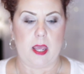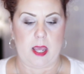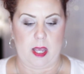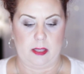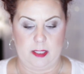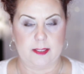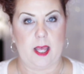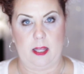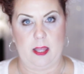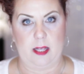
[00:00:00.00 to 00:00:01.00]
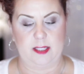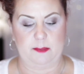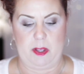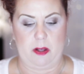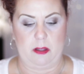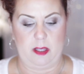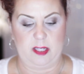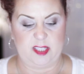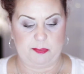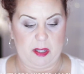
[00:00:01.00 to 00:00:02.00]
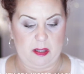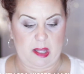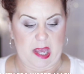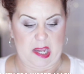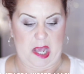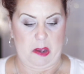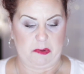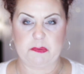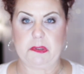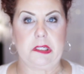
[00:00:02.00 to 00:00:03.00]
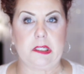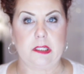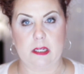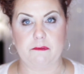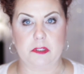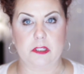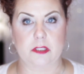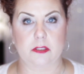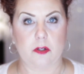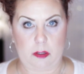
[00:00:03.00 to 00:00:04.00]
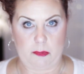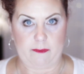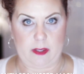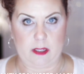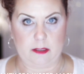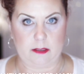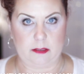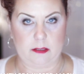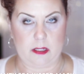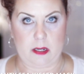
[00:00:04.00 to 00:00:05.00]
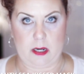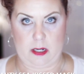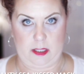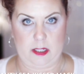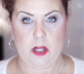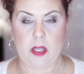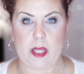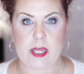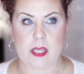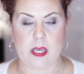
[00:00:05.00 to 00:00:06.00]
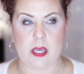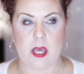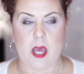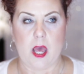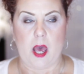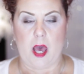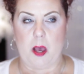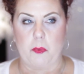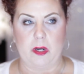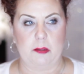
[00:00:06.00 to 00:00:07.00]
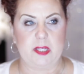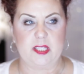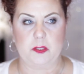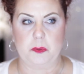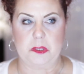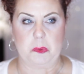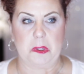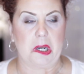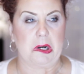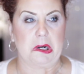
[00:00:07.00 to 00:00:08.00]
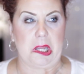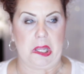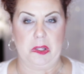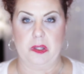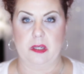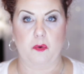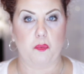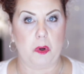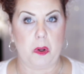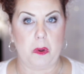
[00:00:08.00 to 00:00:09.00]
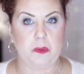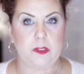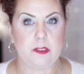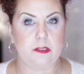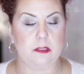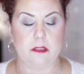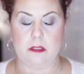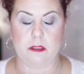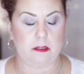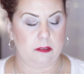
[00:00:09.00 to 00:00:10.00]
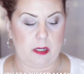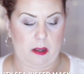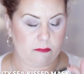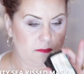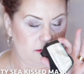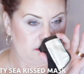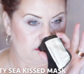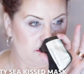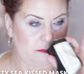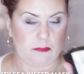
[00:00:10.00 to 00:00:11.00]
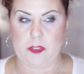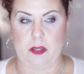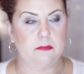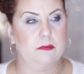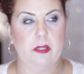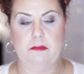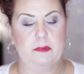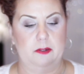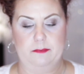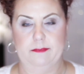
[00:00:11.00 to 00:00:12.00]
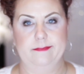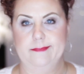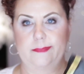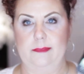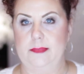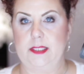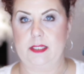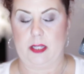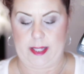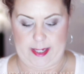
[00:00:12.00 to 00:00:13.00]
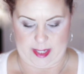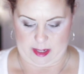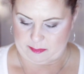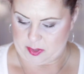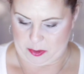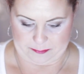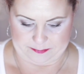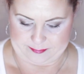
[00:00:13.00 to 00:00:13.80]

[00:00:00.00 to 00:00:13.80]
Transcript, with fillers: And this had that smell. It smelled like I was putting dead fish on my face. And I did not like it. Um, when I mixed it with the water, it looked gross. No, no, no, no. Did not like that. No.